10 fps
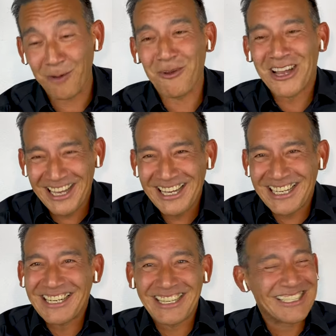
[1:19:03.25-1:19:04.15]
I'm like,
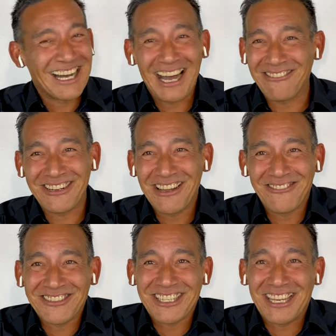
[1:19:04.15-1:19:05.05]
I would
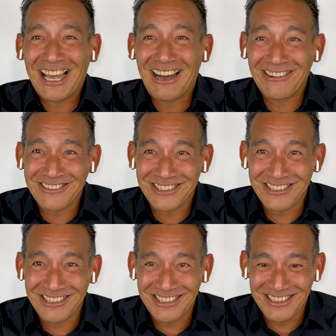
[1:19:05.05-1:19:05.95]
never say ouch.
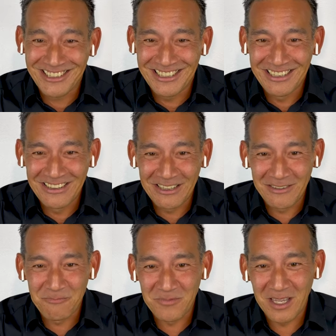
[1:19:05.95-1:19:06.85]

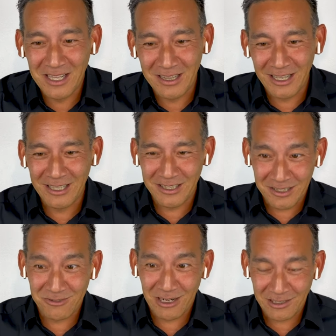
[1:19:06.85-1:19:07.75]
And luckily
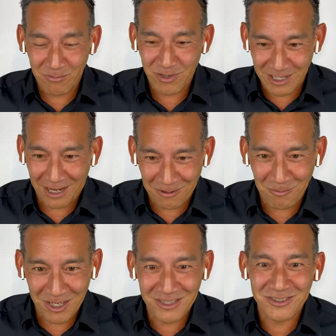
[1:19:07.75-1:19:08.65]
the director protected
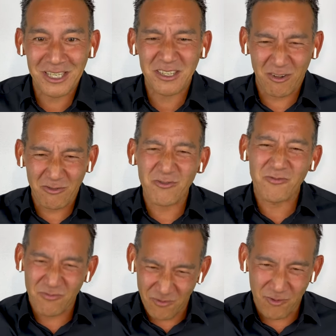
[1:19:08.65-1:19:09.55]
me, and he's like, "No,
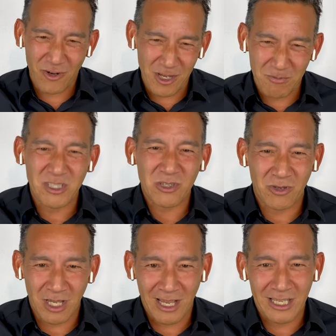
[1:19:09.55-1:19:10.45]
for him it's
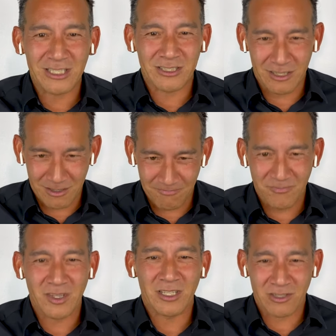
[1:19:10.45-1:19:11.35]
okay.
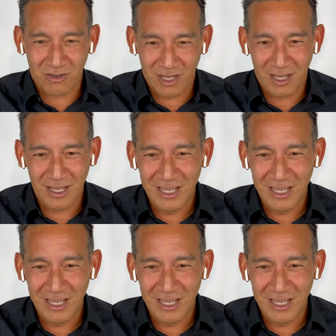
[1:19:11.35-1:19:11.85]
It's okay."